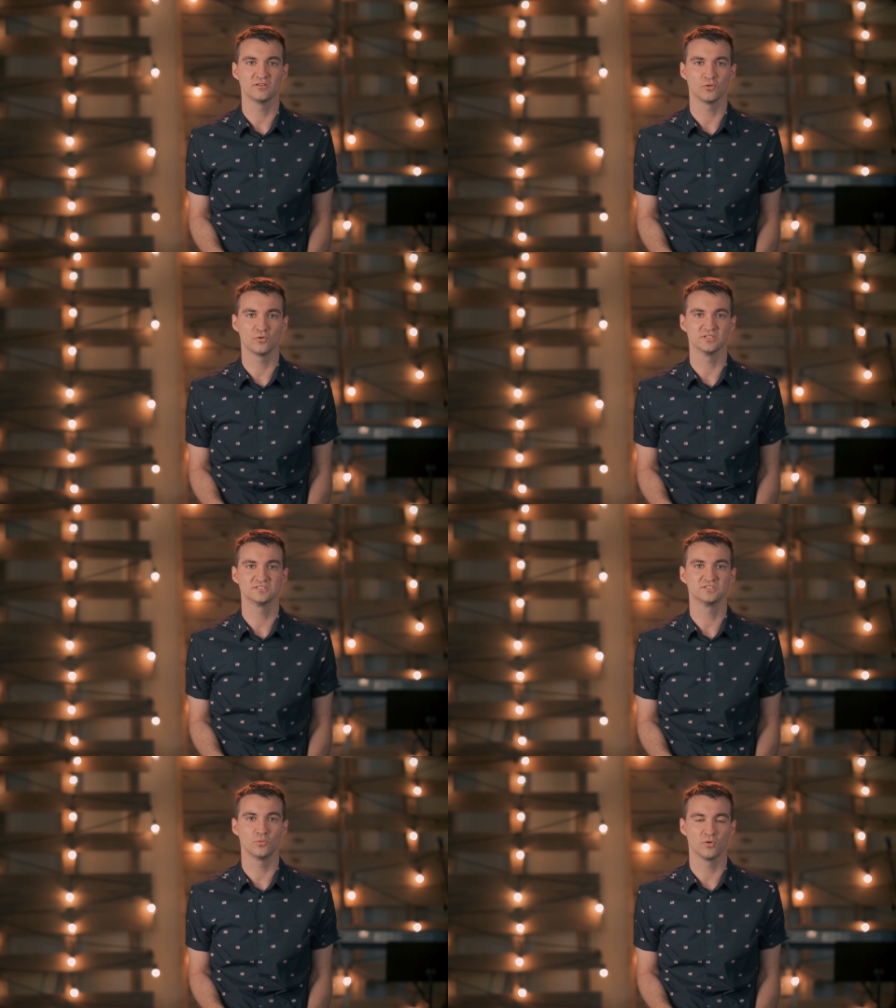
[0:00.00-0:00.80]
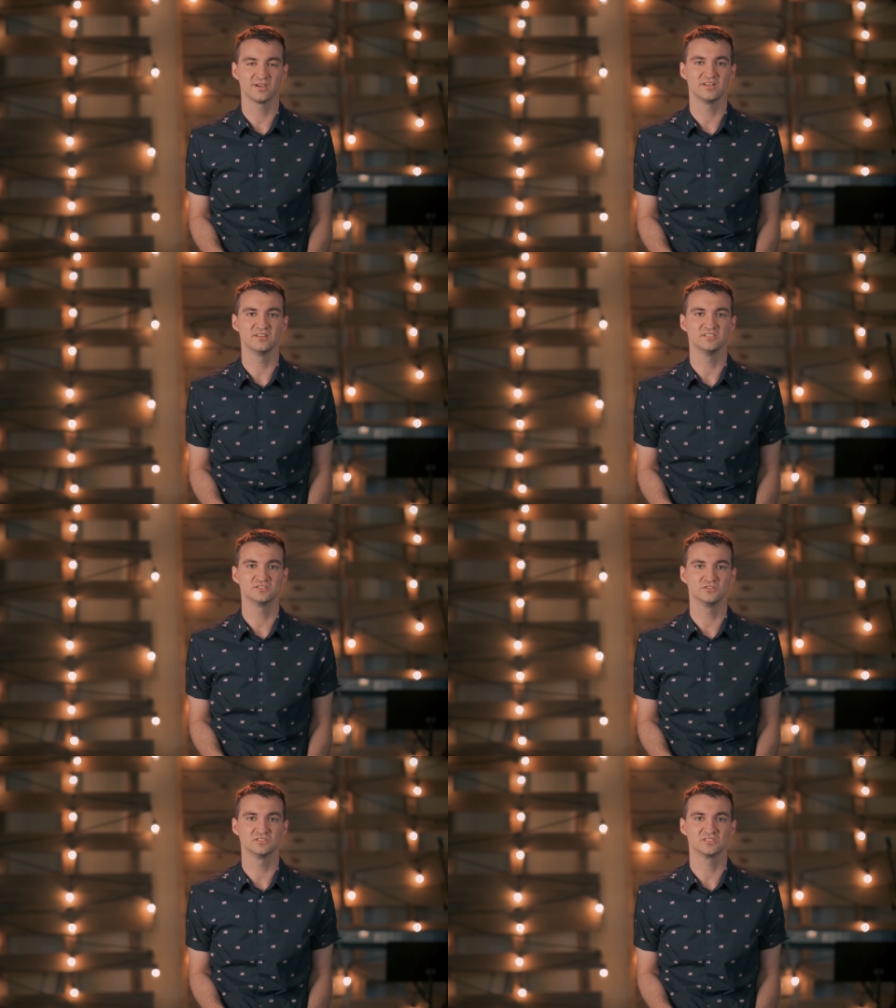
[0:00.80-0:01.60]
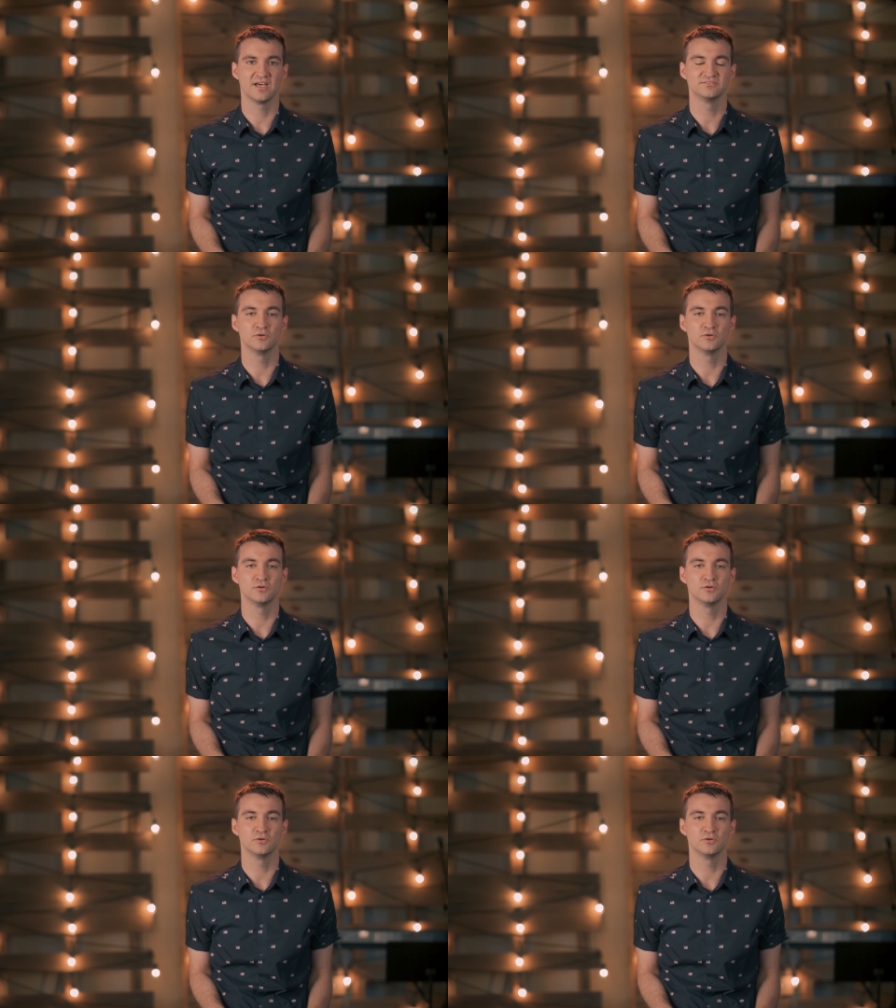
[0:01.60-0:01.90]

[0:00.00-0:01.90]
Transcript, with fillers: The Lord is still working in these students' lives.